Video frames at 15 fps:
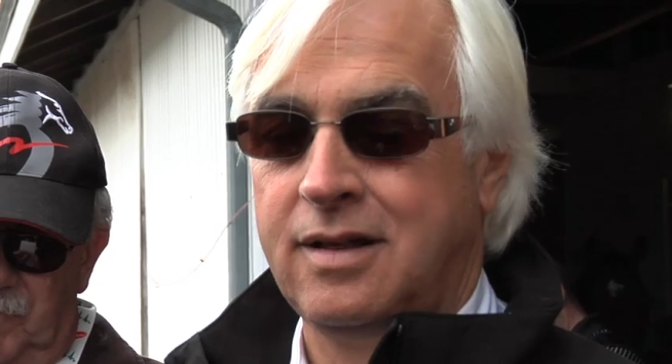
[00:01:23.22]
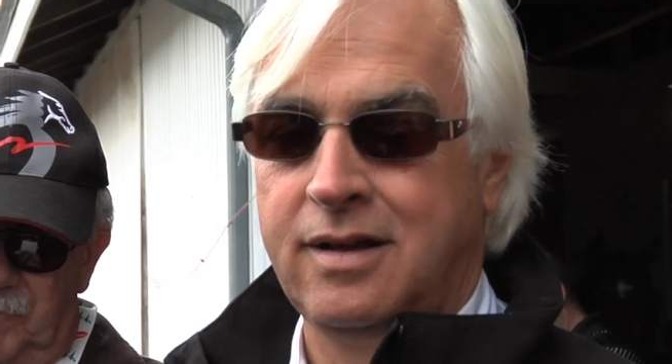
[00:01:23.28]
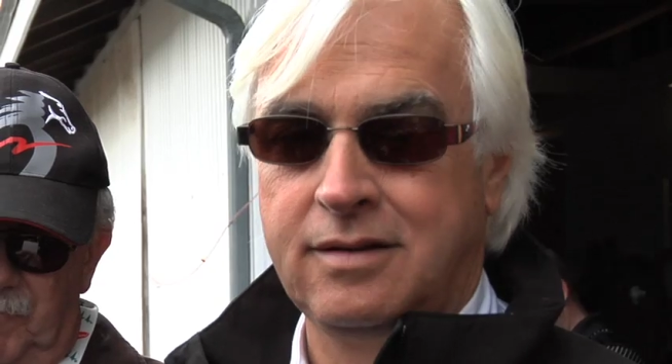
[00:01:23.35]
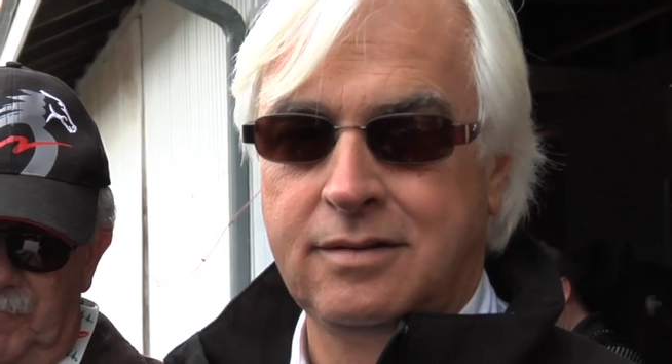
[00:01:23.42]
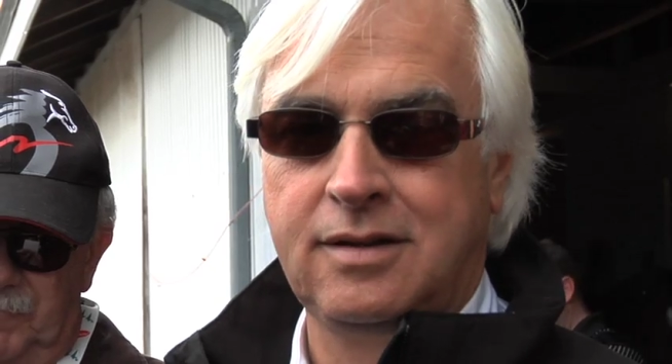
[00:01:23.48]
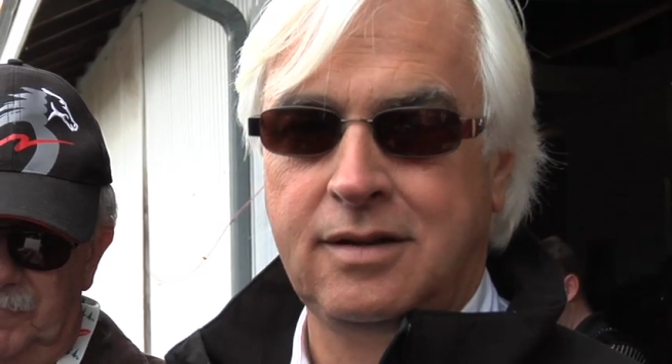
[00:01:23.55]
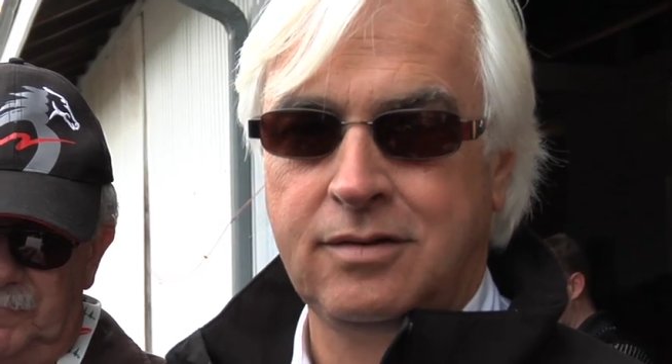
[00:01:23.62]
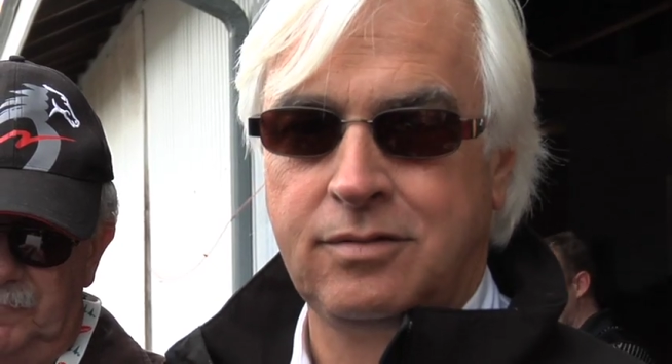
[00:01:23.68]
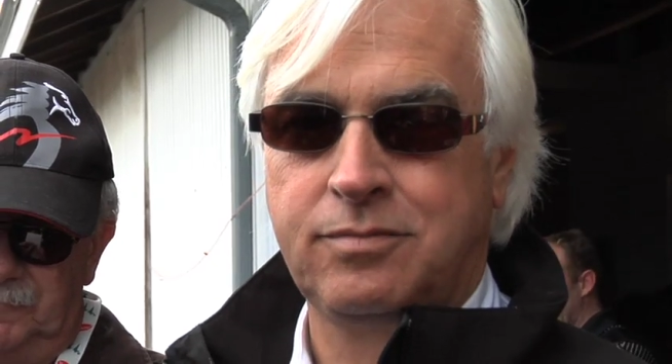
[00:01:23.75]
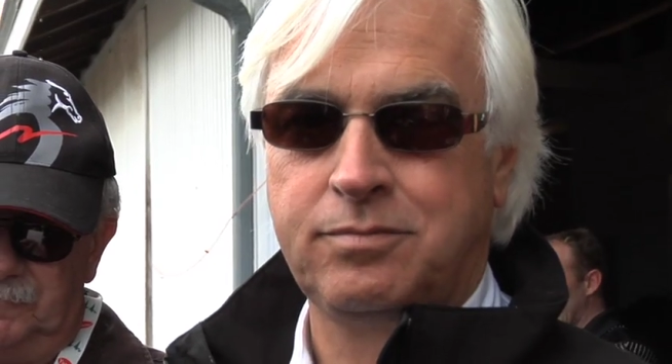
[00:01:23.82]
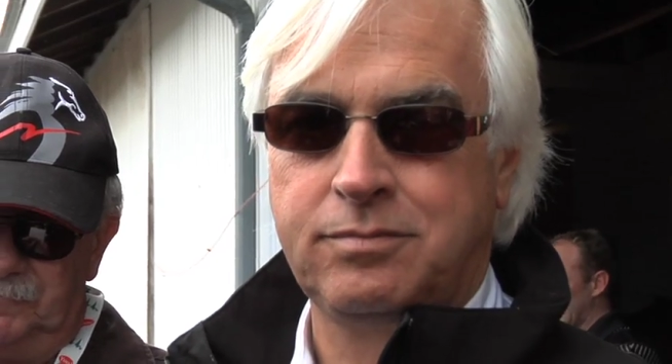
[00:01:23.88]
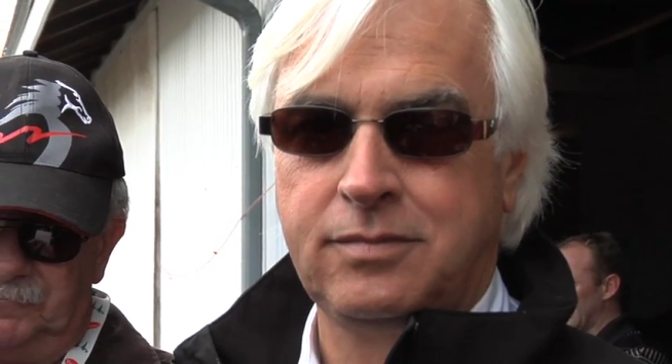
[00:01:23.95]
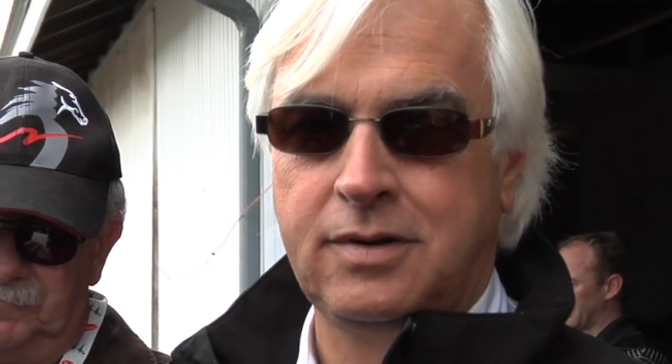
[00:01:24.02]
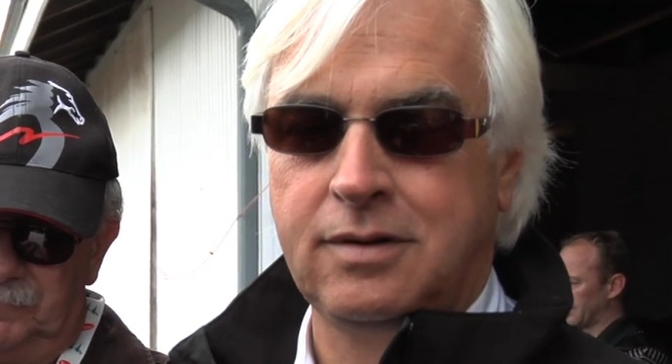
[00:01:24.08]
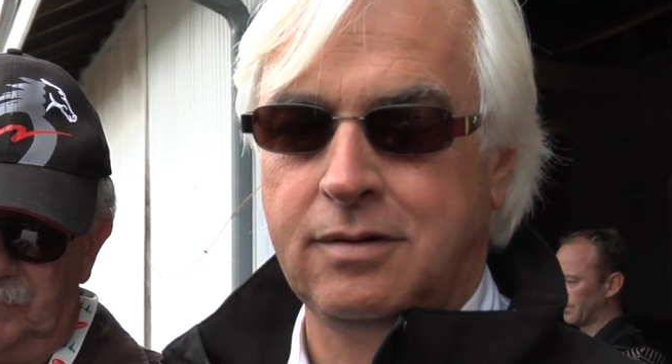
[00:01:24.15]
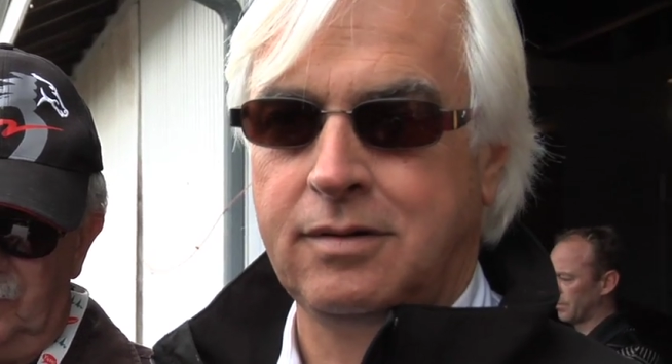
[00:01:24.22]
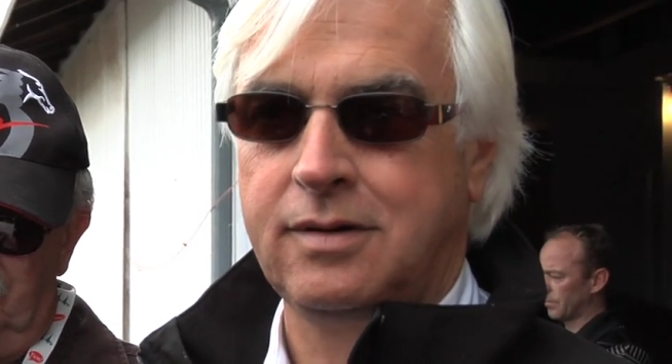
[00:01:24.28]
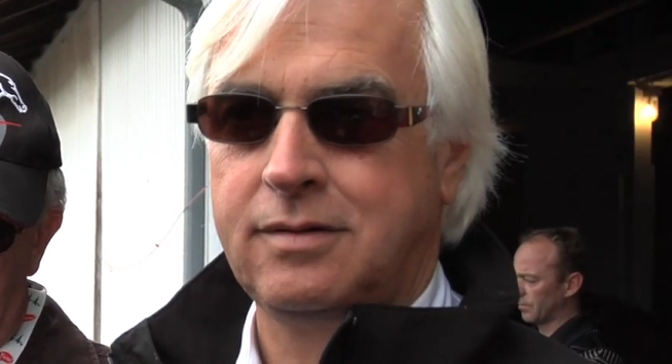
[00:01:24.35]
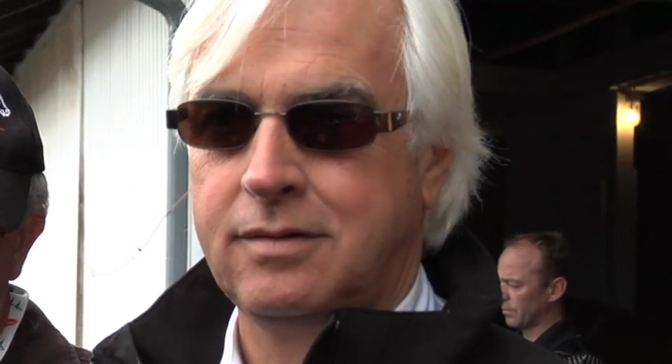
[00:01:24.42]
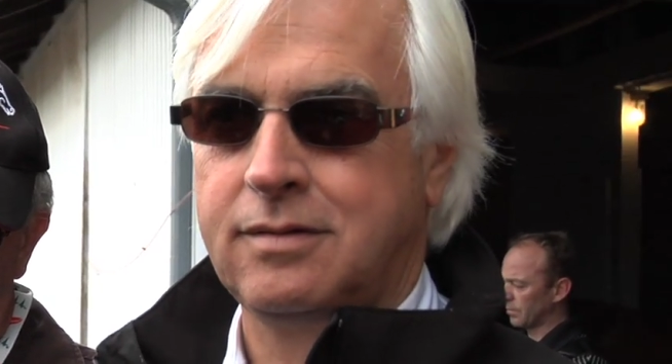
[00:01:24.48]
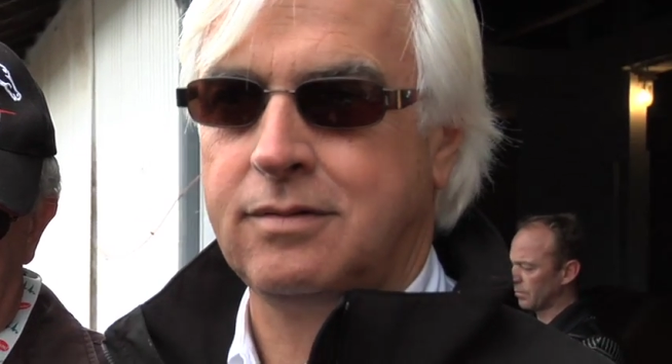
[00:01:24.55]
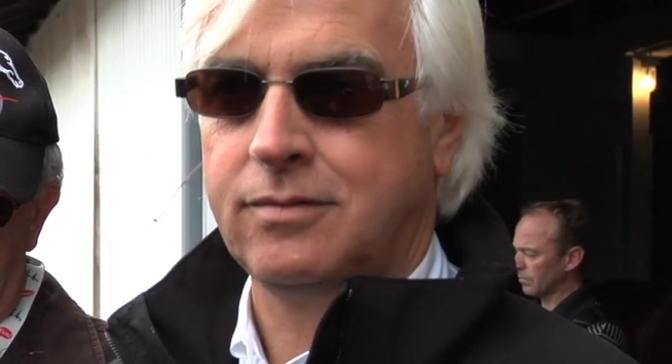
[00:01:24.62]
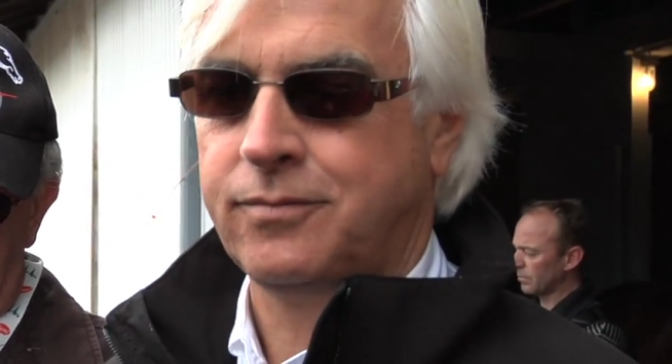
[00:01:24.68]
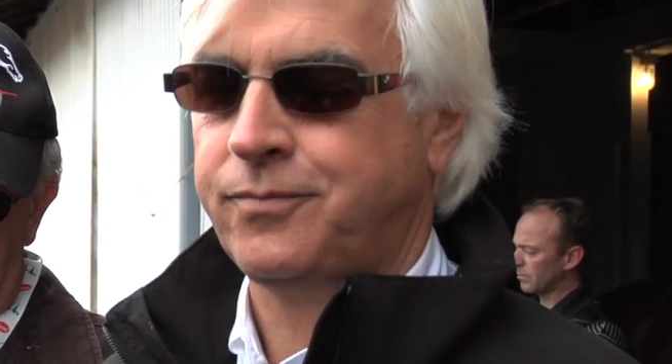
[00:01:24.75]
like he's, you know, he's